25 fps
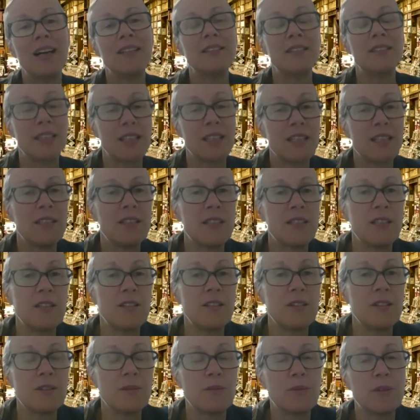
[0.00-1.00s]
to
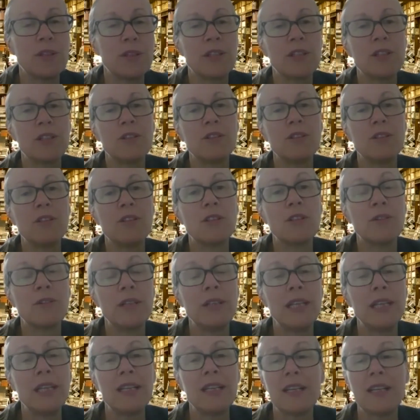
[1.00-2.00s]
continue the work you're
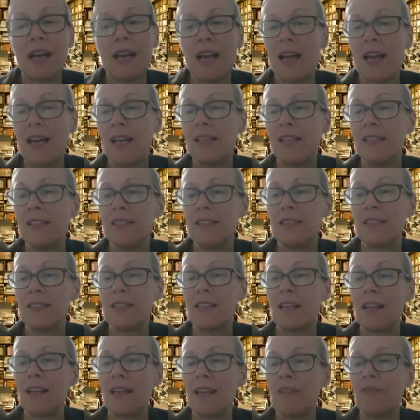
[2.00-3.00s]
doing. And
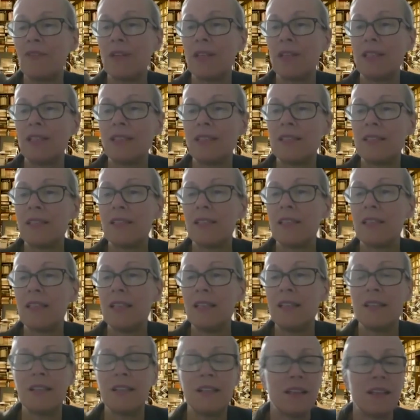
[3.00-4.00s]
everyone has
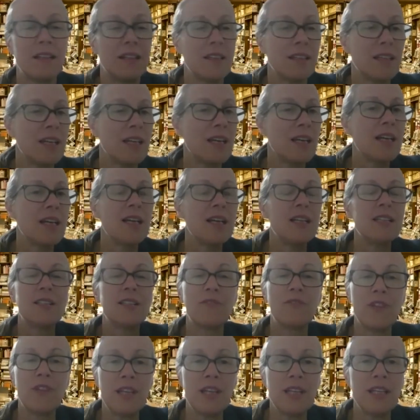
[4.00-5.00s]
seen the
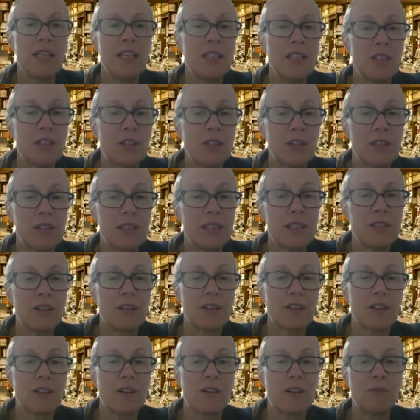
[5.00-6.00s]

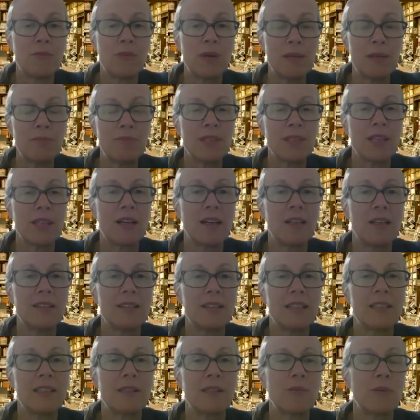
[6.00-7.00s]
defendinghistory.com website.
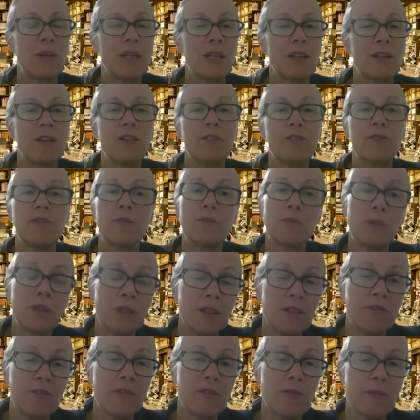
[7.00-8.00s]
That's where to go for more
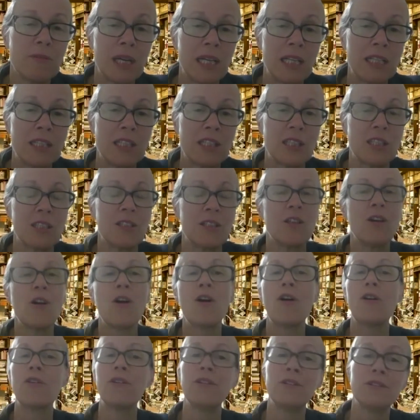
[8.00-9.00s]
information.
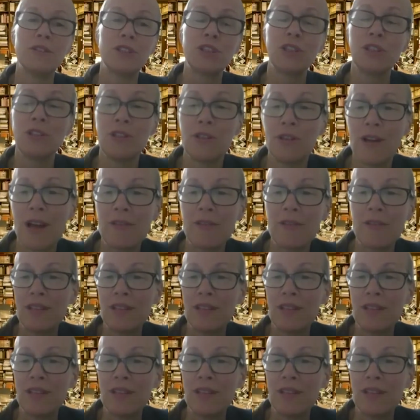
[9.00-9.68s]
Or should you have